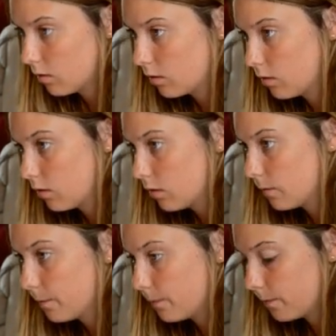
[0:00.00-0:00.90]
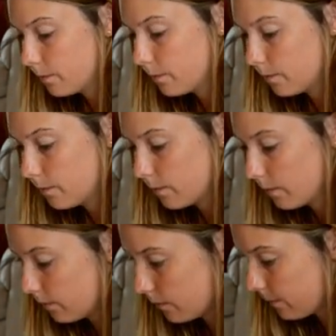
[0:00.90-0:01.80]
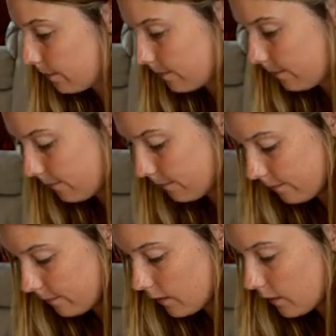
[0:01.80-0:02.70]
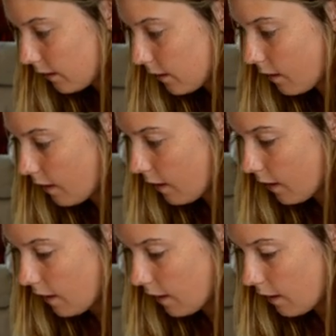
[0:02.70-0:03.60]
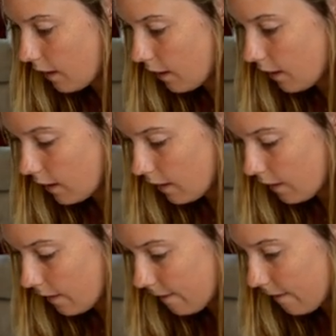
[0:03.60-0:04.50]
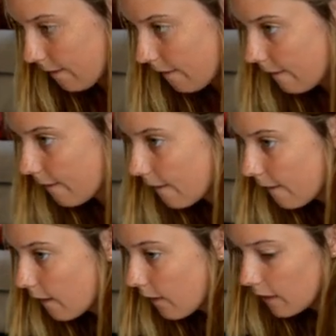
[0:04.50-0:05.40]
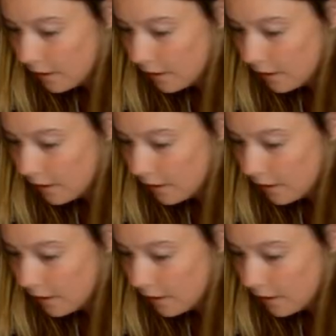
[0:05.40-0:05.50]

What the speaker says: This person isn't speaking.